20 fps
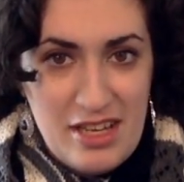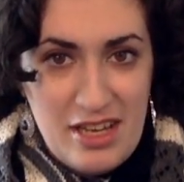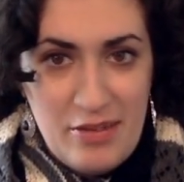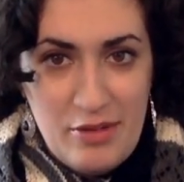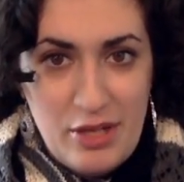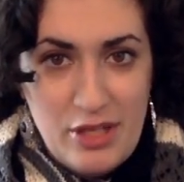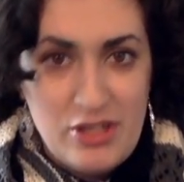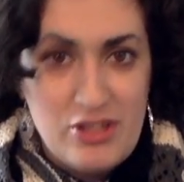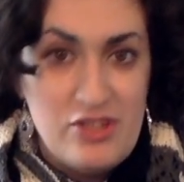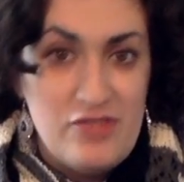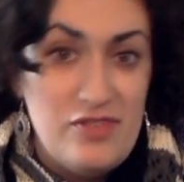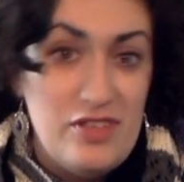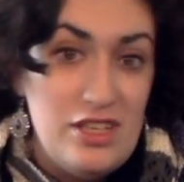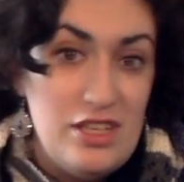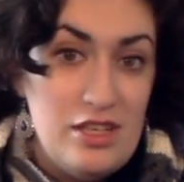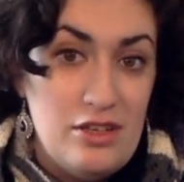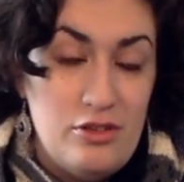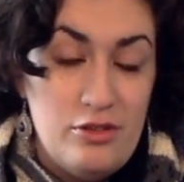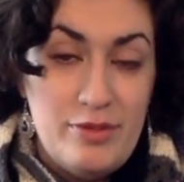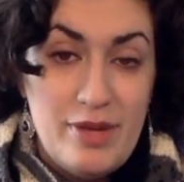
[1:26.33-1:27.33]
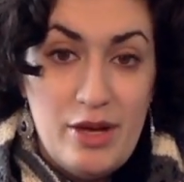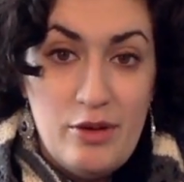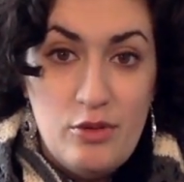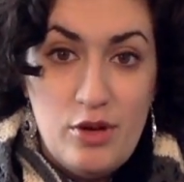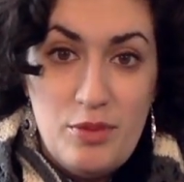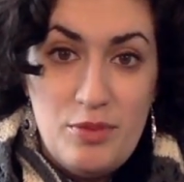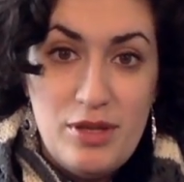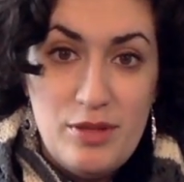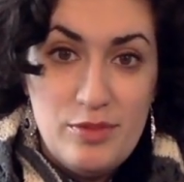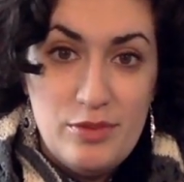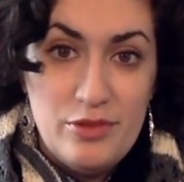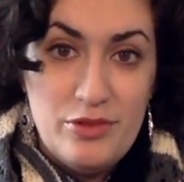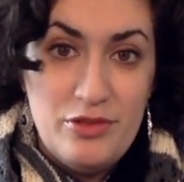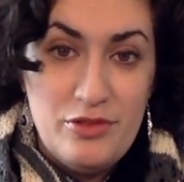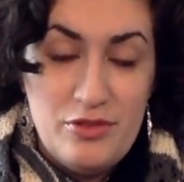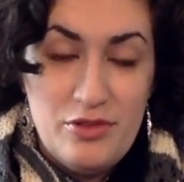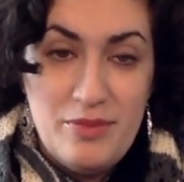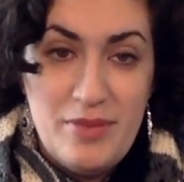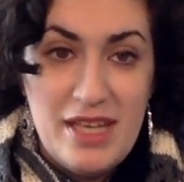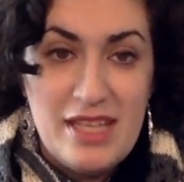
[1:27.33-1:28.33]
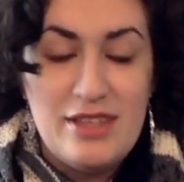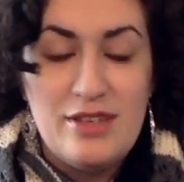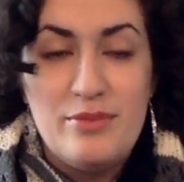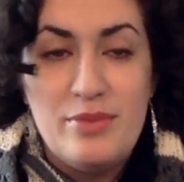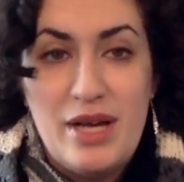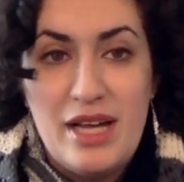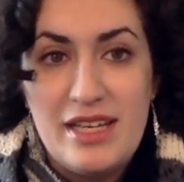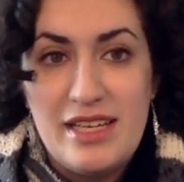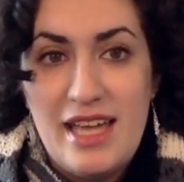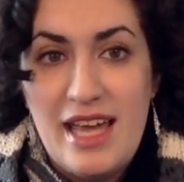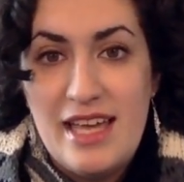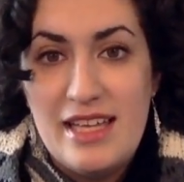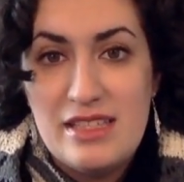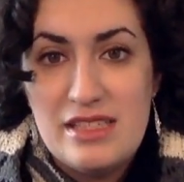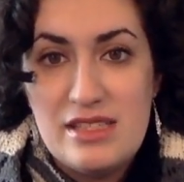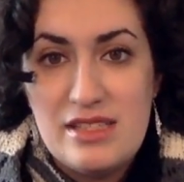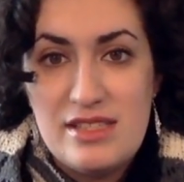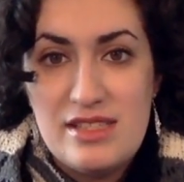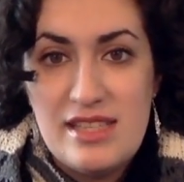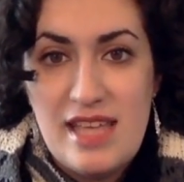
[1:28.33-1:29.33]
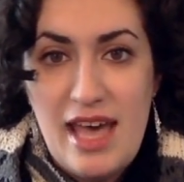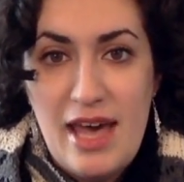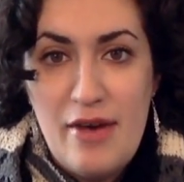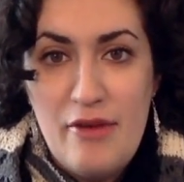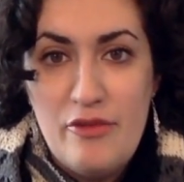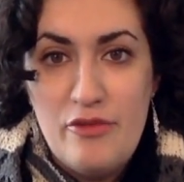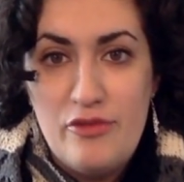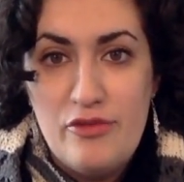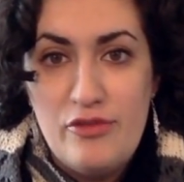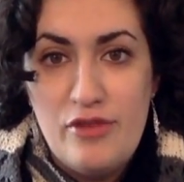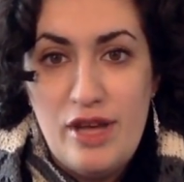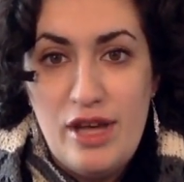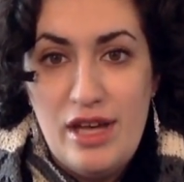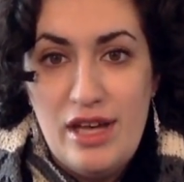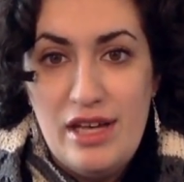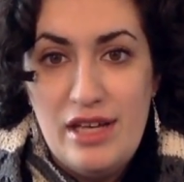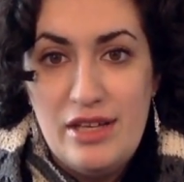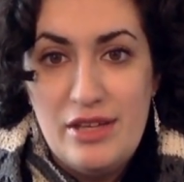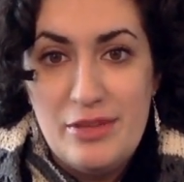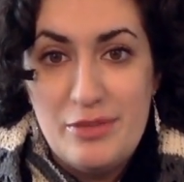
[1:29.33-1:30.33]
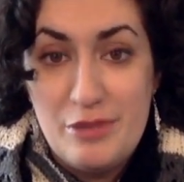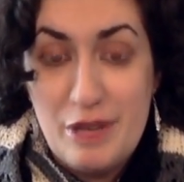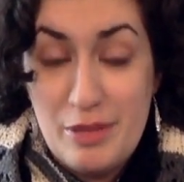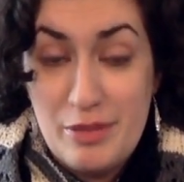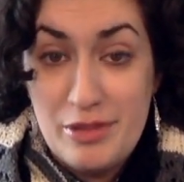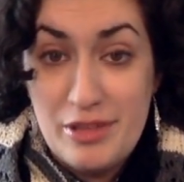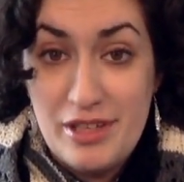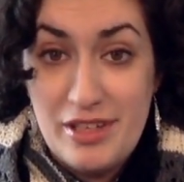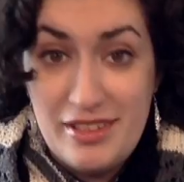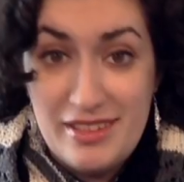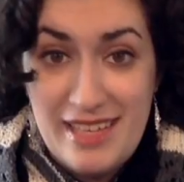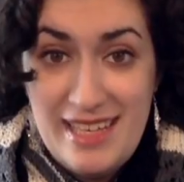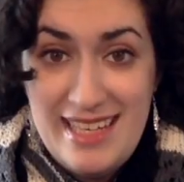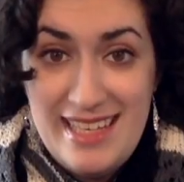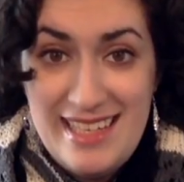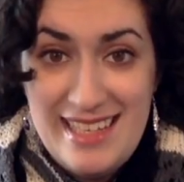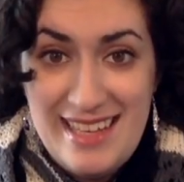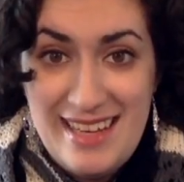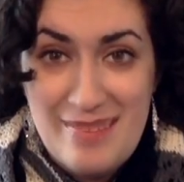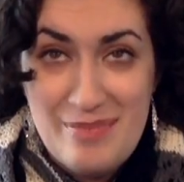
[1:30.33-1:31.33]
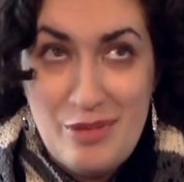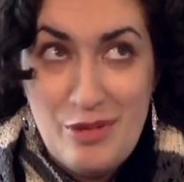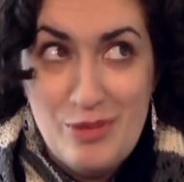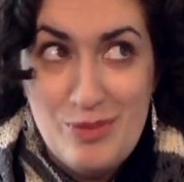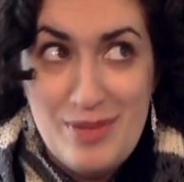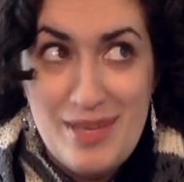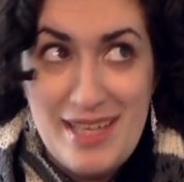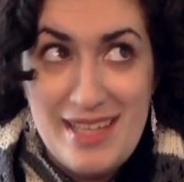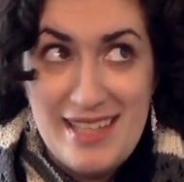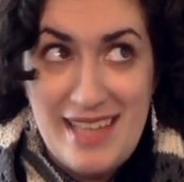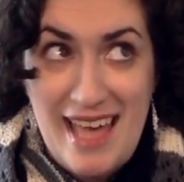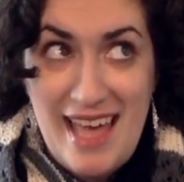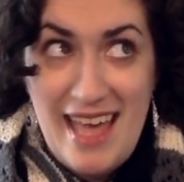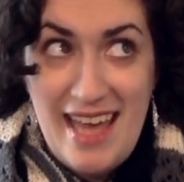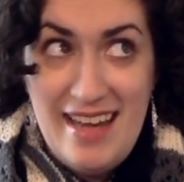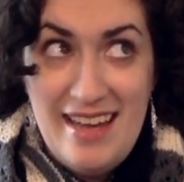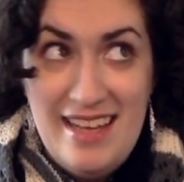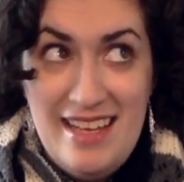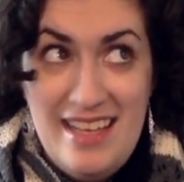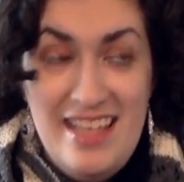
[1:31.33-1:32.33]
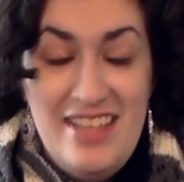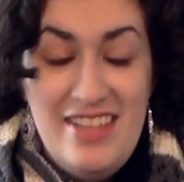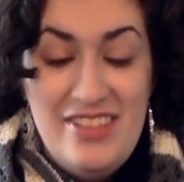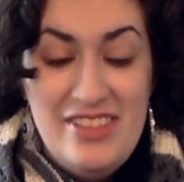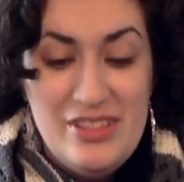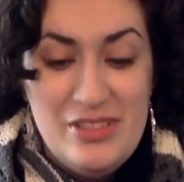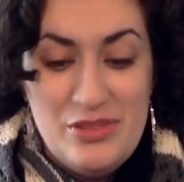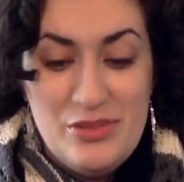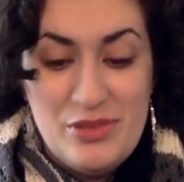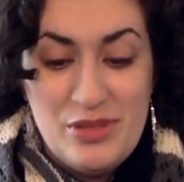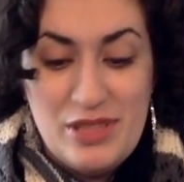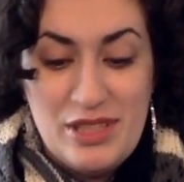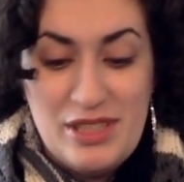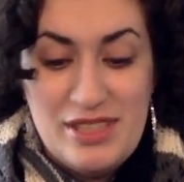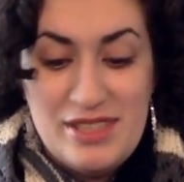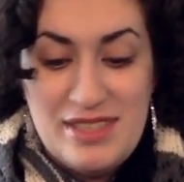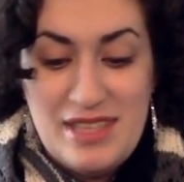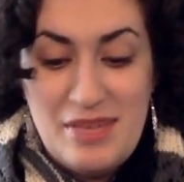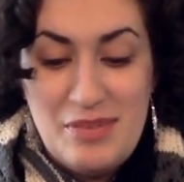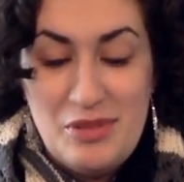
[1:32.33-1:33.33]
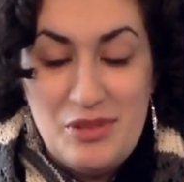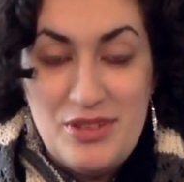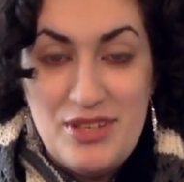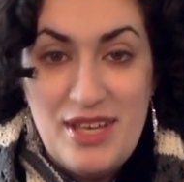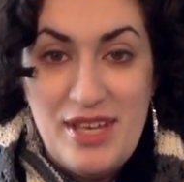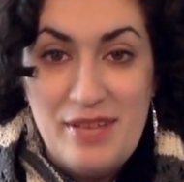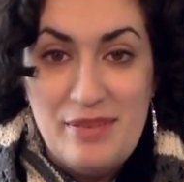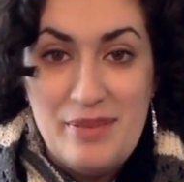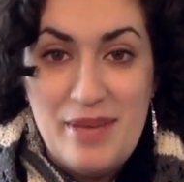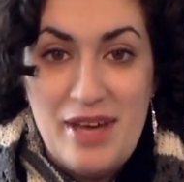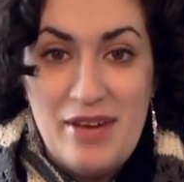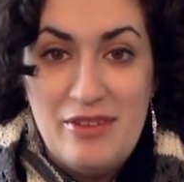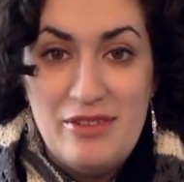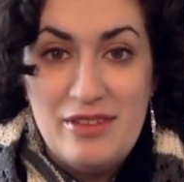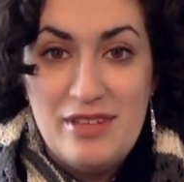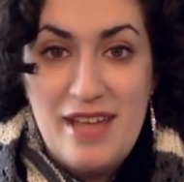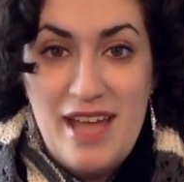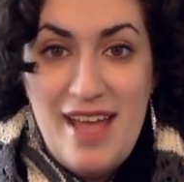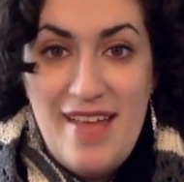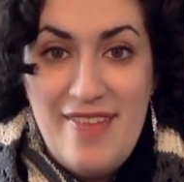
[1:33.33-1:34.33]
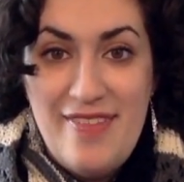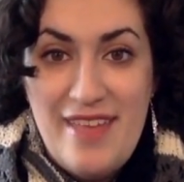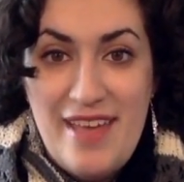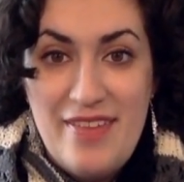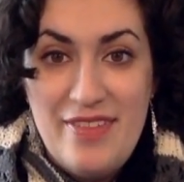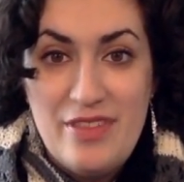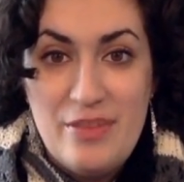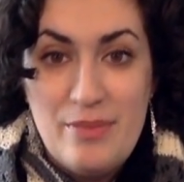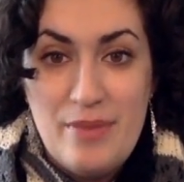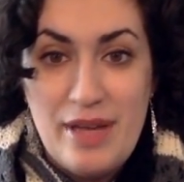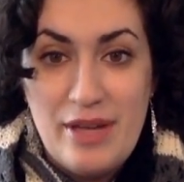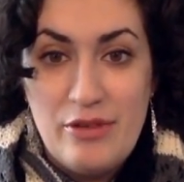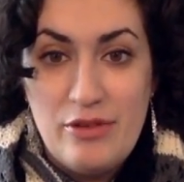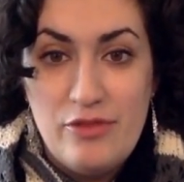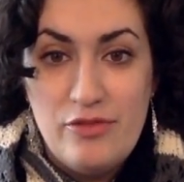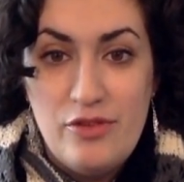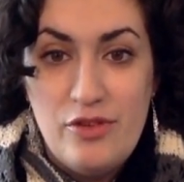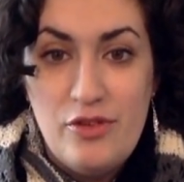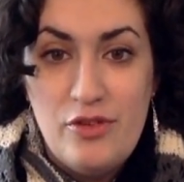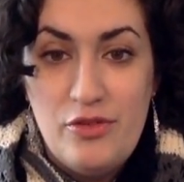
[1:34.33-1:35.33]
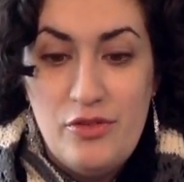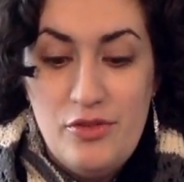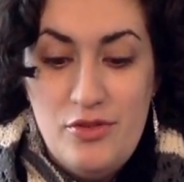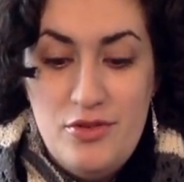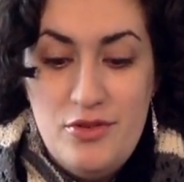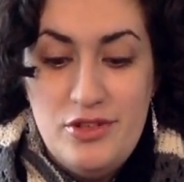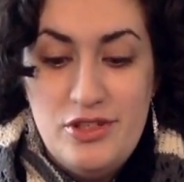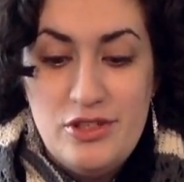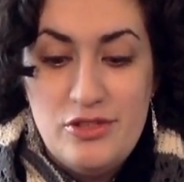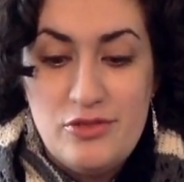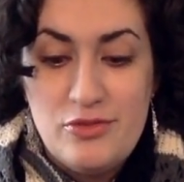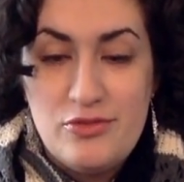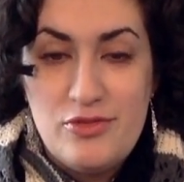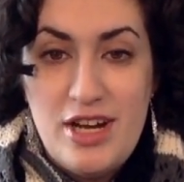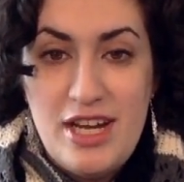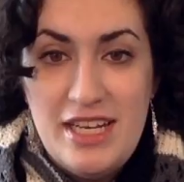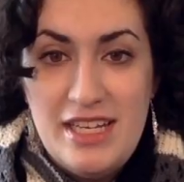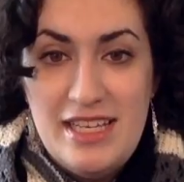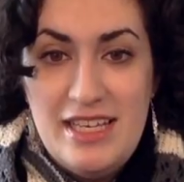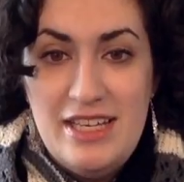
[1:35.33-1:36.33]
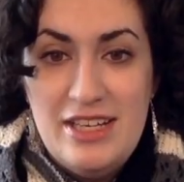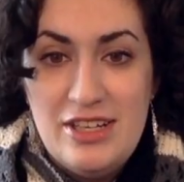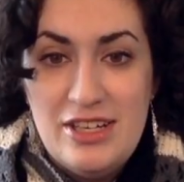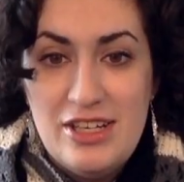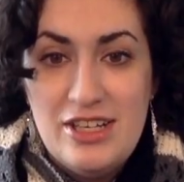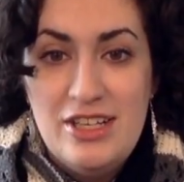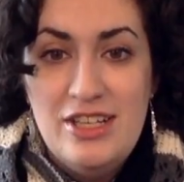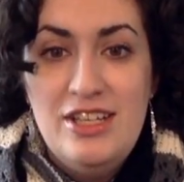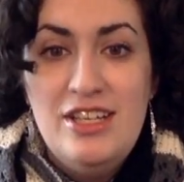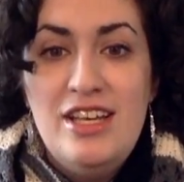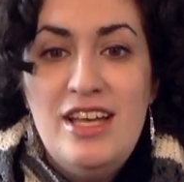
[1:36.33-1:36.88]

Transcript: I watched a video about what people do to make their podcasts have uh, the proper kind of lighting, and I'm hoping that this really is able to help out, and that the microphone, which is right here,